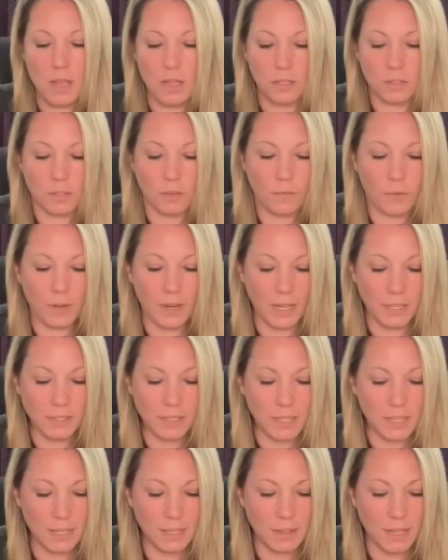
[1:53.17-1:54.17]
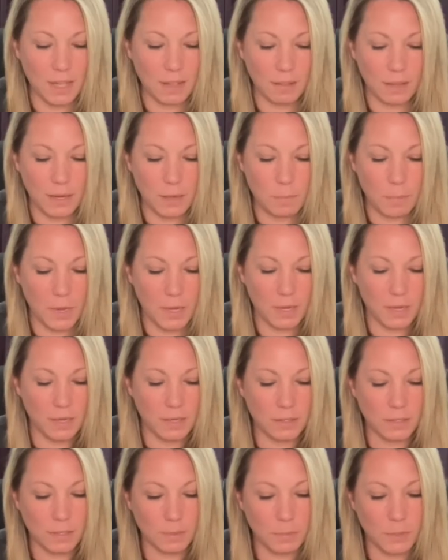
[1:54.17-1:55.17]
Don't forget to hit that like button
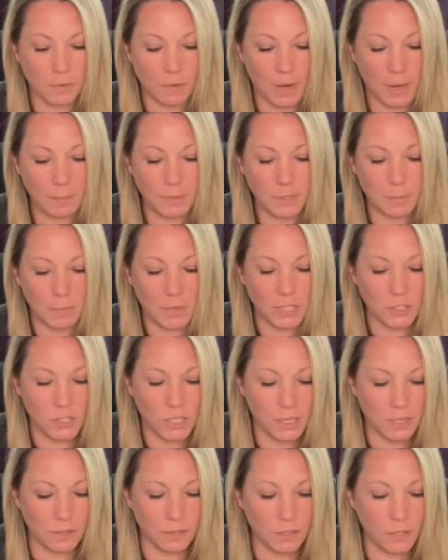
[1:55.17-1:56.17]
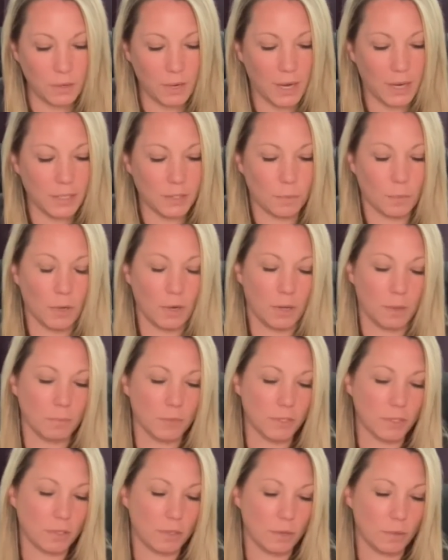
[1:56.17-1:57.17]
and subscribe to my channel, you guys. We're
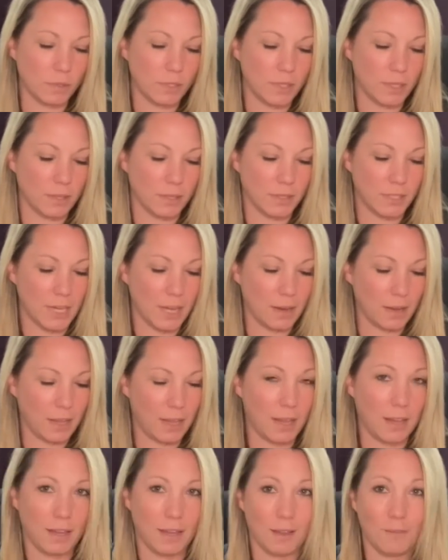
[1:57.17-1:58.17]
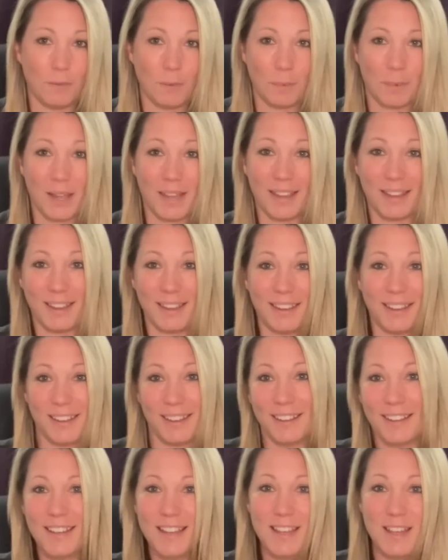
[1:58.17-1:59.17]
almost close to the 10K
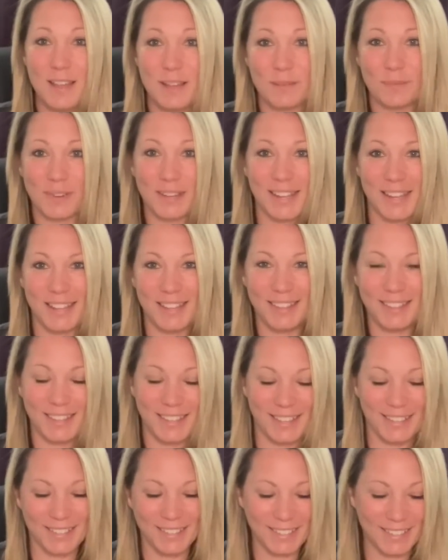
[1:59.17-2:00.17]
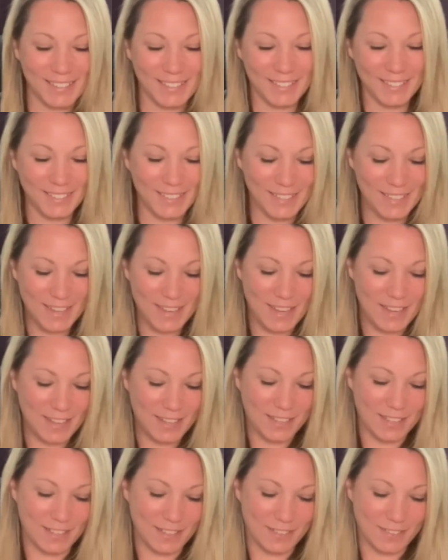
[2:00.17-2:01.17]
giveaway. We're getting there.
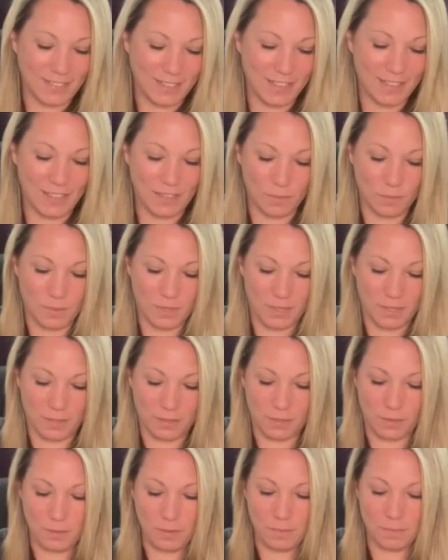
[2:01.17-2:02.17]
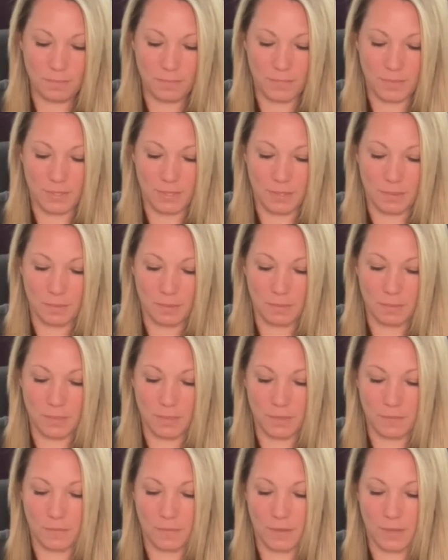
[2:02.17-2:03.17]
Uh, all right, what else? Oop, this one
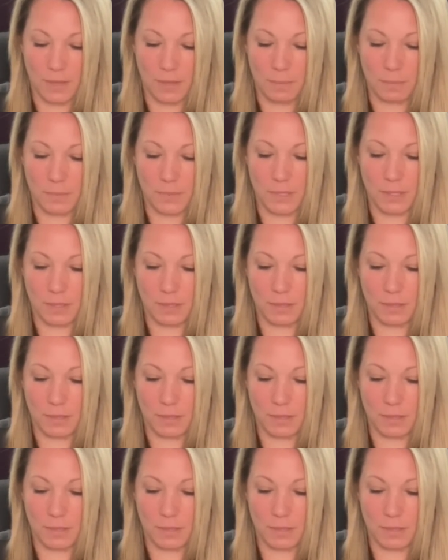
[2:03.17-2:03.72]
was flipped.